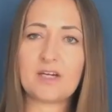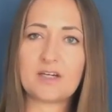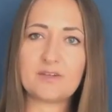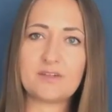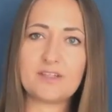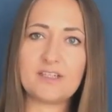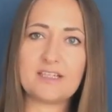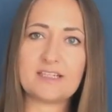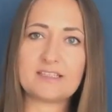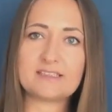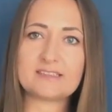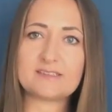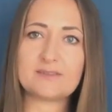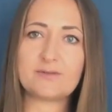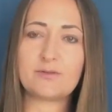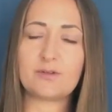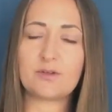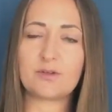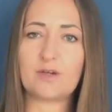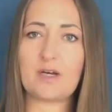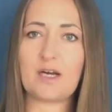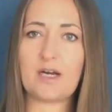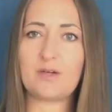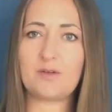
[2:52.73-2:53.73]
areas,
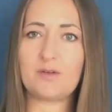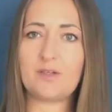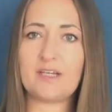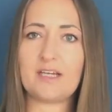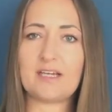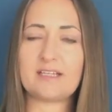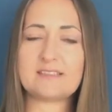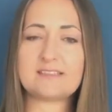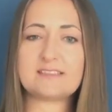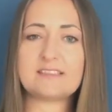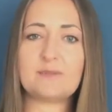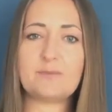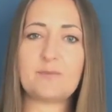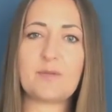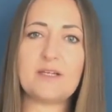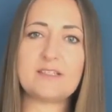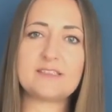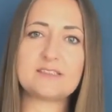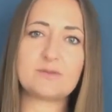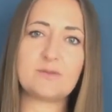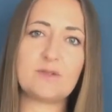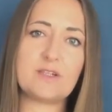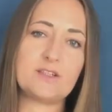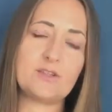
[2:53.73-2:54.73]
4 areas,
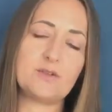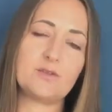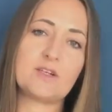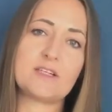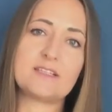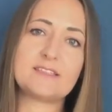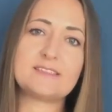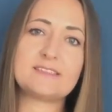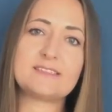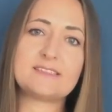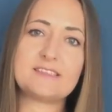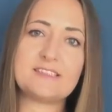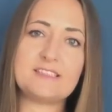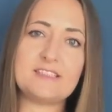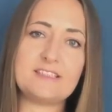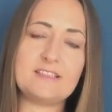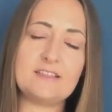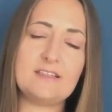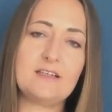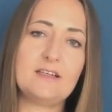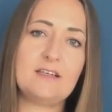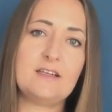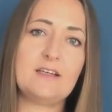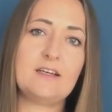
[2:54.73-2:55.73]
depends where you can
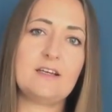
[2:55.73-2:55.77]
see